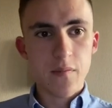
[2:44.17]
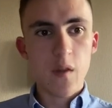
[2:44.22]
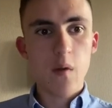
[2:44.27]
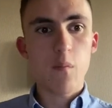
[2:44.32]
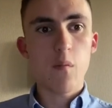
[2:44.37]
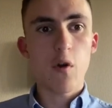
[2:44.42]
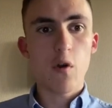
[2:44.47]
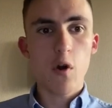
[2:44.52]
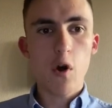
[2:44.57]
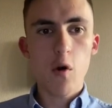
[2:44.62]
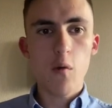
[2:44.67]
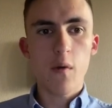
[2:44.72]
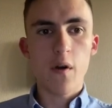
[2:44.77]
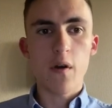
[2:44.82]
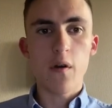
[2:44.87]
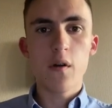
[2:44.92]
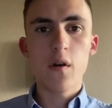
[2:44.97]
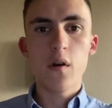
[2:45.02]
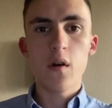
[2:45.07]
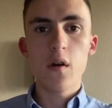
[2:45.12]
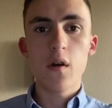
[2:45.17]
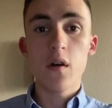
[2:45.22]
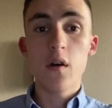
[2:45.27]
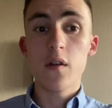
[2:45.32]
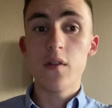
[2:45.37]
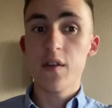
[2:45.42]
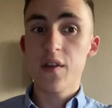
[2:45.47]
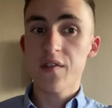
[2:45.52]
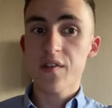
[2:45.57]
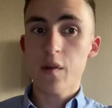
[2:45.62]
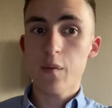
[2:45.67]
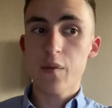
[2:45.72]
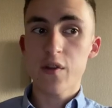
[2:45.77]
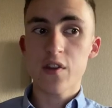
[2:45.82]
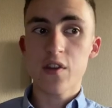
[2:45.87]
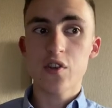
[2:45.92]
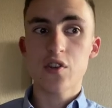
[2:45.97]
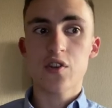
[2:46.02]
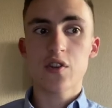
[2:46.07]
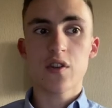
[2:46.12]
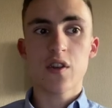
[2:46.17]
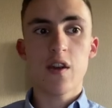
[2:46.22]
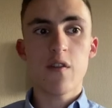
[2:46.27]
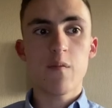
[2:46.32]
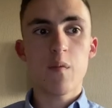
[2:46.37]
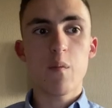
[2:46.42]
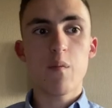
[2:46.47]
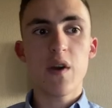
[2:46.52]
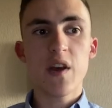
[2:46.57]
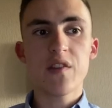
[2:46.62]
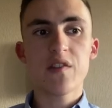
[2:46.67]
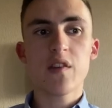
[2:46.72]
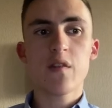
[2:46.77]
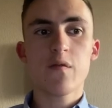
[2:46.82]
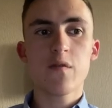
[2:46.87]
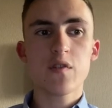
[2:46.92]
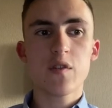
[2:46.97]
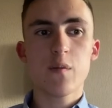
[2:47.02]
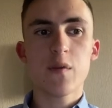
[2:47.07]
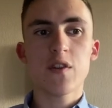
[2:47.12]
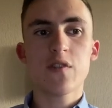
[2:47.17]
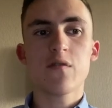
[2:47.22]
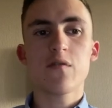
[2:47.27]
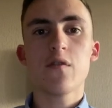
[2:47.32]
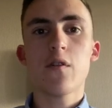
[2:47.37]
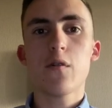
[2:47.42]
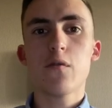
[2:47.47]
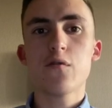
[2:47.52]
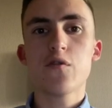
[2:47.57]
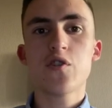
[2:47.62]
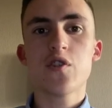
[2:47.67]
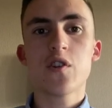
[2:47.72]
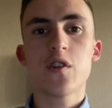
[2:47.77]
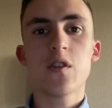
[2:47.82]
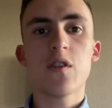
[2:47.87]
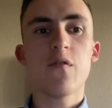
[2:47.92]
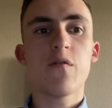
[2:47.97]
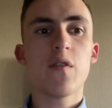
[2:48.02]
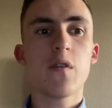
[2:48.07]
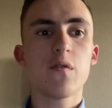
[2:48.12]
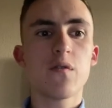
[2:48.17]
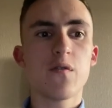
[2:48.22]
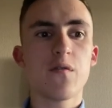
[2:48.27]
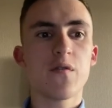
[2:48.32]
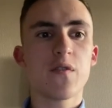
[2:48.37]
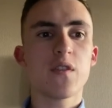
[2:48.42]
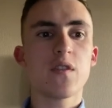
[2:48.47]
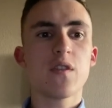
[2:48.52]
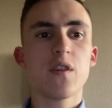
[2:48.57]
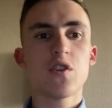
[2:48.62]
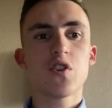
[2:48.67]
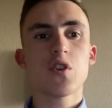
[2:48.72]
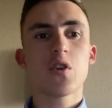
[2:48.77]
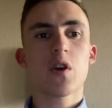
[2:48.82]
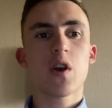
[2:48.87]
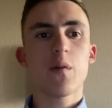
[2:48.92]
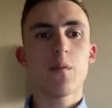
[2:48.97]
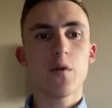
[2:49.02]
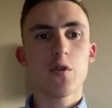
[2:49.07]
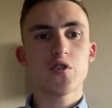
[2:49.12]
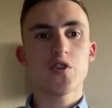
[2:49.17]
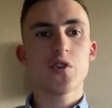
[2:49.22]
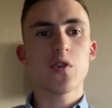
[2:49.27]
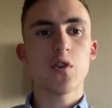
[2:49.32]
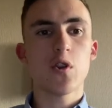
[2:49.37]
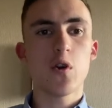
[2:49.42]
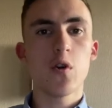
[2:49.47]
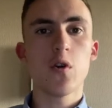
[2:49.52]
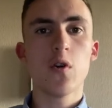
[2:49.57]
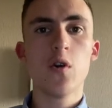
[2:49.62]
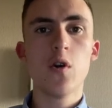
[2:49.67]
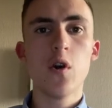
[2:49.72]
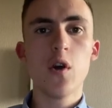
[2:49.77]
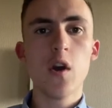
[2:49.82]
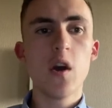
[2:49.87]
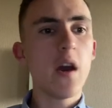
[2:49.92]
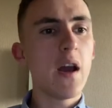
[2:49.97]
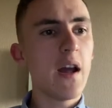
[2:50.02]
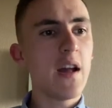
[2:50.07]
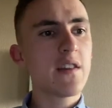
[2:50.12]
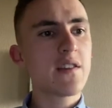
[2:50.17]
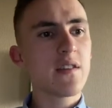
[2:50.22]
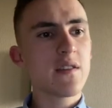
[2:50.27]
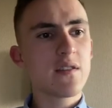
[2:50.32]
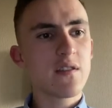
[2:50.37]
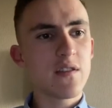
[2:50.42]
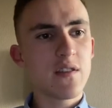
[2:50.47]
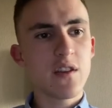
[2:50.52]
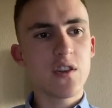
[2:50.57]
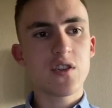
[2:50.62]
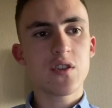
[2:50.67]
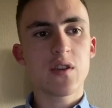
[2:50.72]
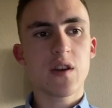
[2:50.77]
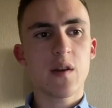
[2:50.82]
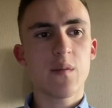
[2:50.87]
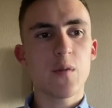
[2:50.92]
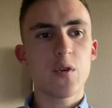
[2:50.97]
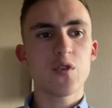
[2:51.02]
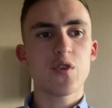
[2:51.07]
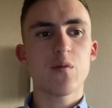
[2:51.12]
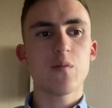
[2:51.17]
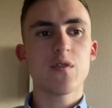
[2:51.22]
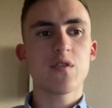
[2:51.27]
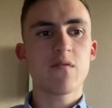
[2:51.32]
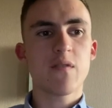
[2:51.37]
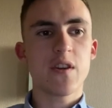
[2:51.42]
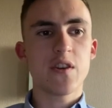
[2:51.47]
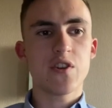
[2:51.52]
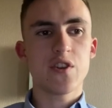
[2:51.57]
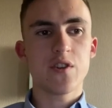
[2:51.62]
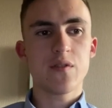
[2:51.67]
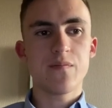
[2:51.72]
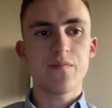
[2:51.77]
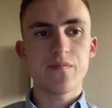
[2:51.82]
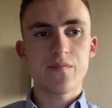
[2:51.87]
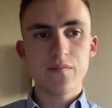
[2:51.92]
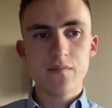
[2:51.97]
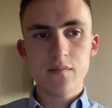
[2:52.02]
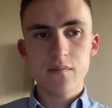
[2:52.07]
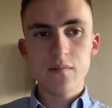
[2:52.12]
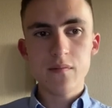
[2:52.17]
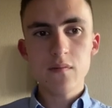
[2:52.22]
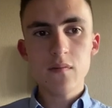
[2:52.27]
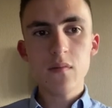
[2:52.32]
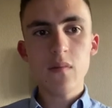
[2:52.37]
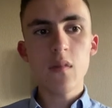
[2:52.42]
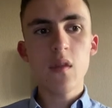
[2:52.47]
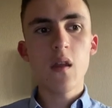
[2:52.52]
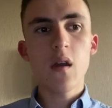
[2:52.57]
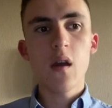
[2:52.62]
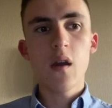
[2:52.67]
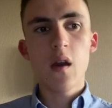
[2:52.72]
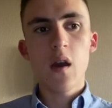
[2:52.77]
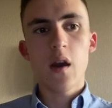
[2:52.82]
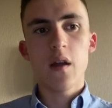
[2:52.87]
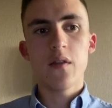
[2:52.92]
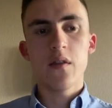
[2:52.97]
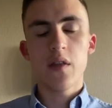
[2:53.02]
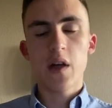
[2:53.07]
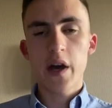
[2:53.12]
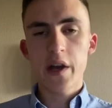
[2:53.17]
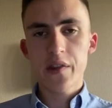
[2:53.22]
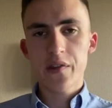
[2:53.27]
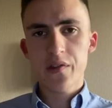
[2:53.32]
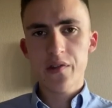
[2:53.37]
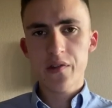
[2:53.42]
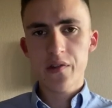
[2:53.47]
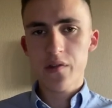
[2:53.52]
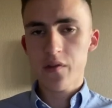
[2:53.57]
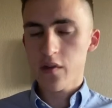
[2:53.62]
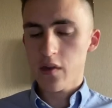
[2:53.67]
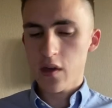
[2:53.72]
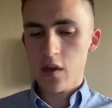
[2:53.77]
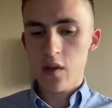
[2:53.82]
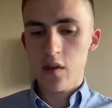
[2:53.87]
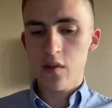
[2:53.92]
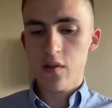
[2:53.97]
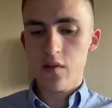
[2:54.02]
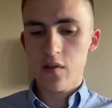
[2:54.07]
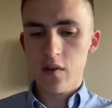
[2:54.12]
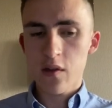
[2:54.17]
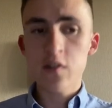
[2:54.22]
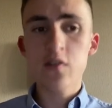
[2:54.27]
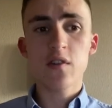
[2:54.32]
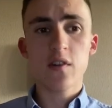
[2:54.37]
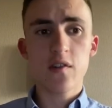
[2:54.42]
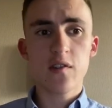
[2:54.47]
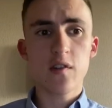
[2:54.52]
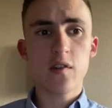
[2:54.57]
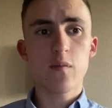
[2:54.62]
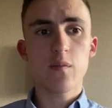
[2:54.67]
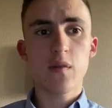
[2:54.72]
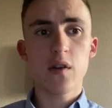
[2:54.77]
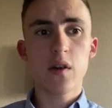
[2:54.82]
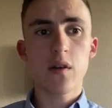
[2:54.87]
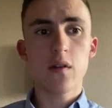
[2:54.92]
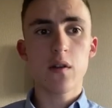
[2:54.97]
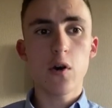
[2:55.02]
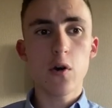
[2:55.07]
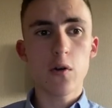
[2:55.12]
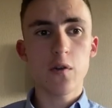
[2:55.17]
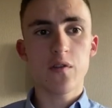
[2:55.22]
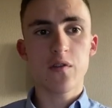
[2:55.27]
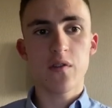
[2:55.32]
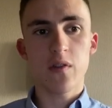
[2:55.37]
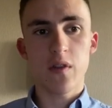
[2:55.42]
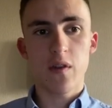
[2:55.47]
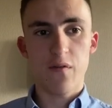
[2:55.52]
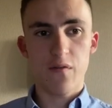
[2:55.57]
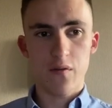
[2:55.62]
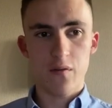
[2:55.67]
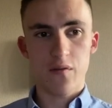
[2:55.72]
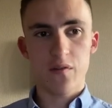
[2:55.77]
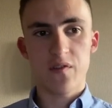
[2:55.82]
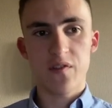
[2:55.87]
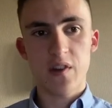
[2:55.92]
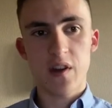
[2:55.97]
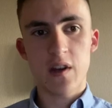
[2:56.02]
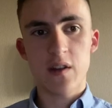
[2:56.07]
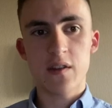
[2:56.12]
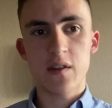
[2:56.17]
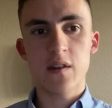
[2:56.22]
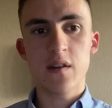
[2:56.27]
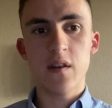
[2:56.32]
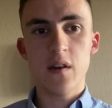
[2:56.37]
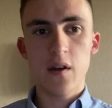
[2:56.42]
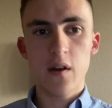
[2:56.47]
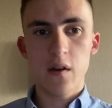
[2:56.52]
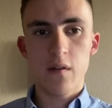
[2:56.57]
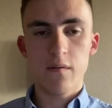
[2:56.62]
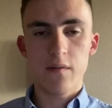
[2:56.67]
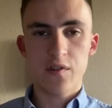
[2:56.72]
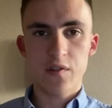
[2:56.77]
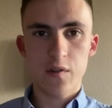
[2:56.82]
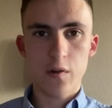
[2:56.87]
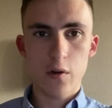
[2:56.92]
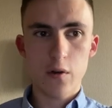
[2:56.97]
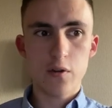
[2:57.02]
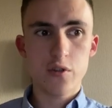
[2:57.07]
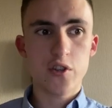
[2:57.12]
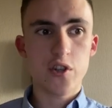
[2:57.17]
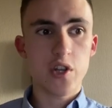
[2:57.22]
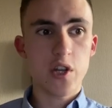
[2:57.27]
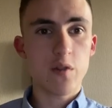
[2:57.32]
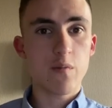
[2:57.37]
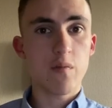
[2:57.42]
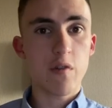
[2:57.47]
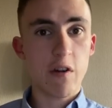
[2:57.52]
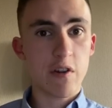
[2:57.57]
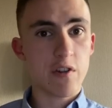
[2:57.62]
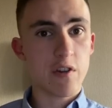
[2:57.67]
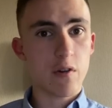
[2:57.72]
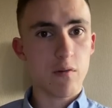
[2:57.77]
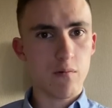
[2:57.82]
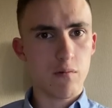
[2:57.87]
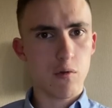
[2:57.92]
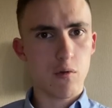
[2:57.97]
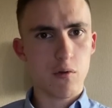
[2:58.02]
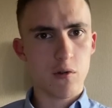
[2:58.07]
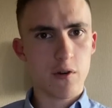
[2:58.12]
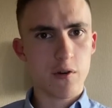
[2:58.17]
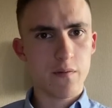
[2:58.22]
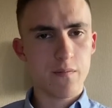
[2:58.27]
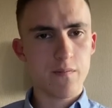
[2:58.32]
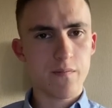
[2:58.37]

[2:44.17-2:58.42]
Moreover, this competition gave me basic fundamental knowledge in the field of international commercial law and international commercial arbitration. And thus, it interested me a lot in the further study, research and practical work.